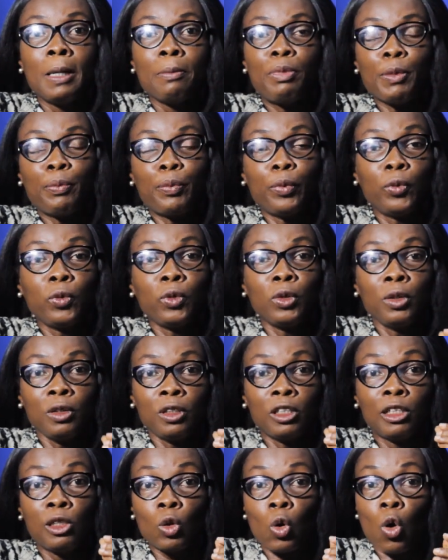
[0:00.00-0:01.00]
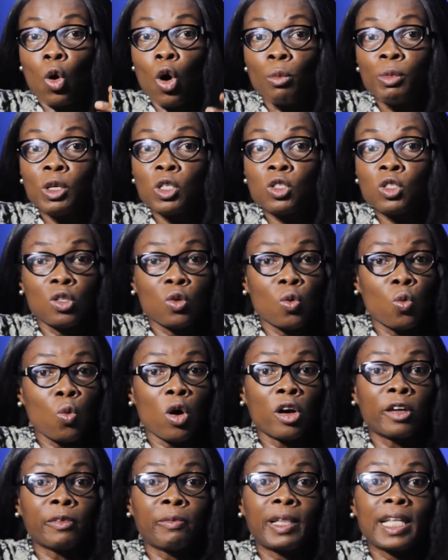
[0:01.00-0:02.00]
people come into the
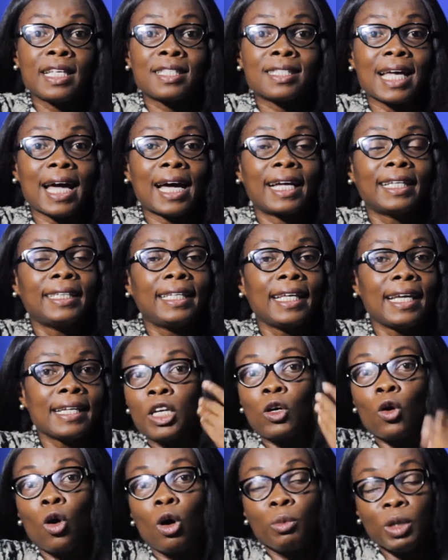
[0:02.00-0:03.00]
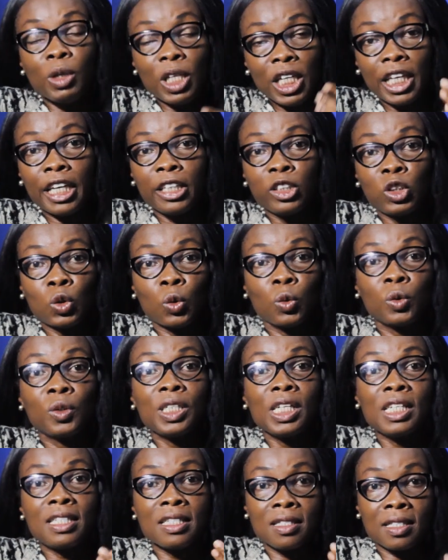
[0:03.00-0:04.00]
workplace and the communication,
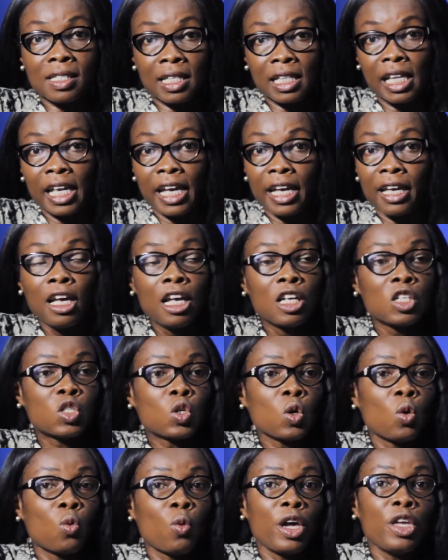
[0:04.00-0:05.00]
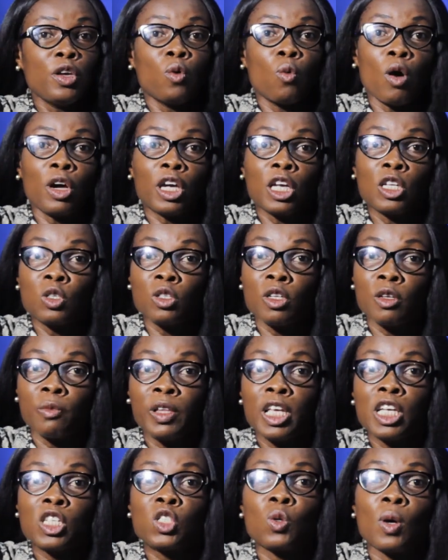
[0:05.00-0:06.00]
it is clear. So when you walk into the
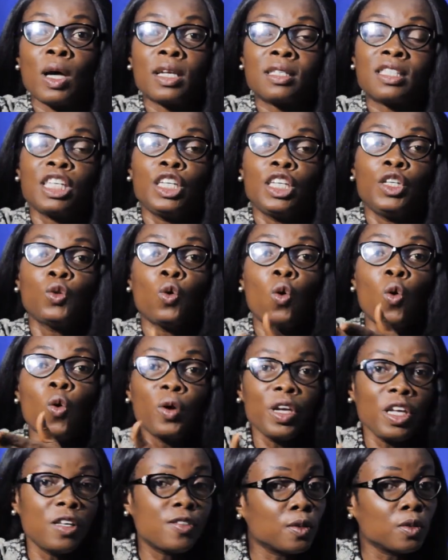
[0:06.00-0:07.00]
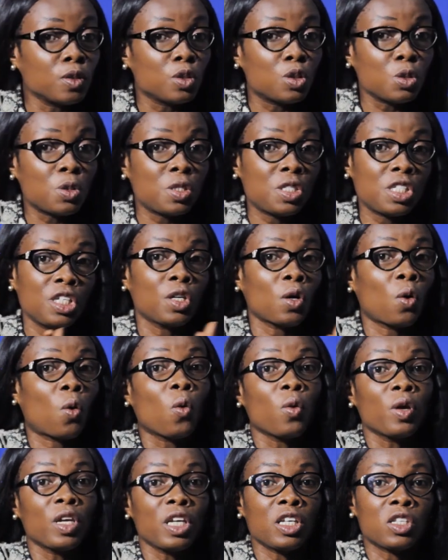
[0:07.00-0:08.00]
place, you are seeing who is on duty,
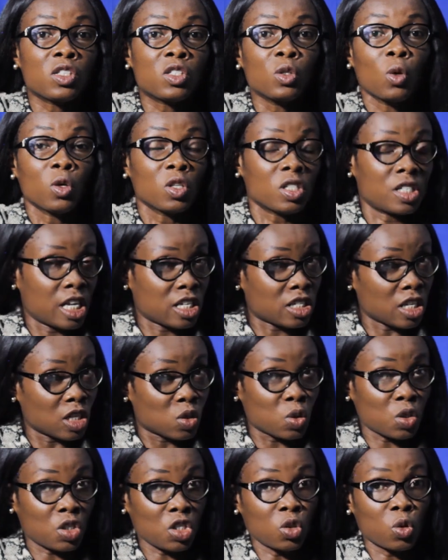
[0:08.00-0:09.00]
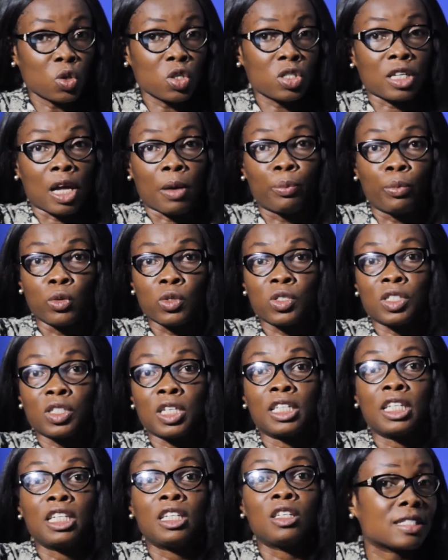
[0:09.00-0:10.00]
who is not. There's a duty roster
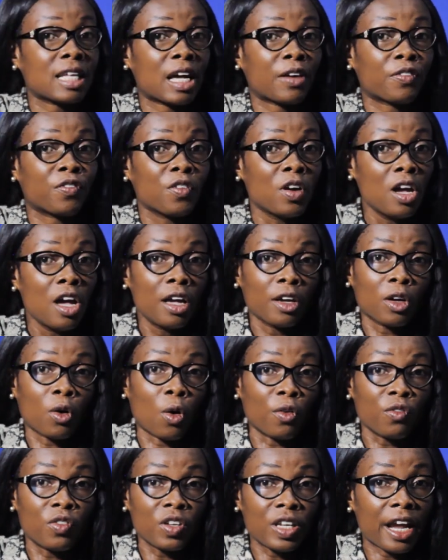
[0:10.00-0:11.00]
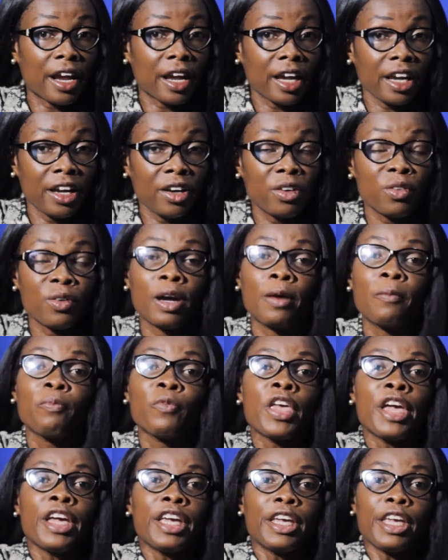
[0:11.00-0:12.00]
posted in staff convenient area.
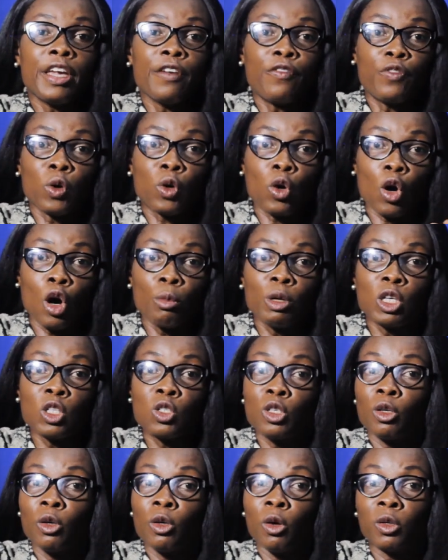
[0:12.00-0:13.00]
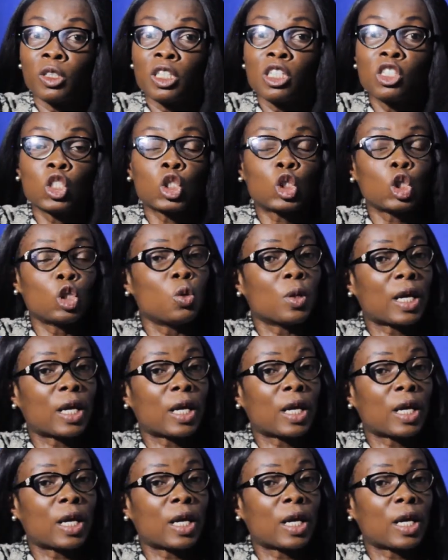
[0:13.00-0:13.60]
If you come into the organization,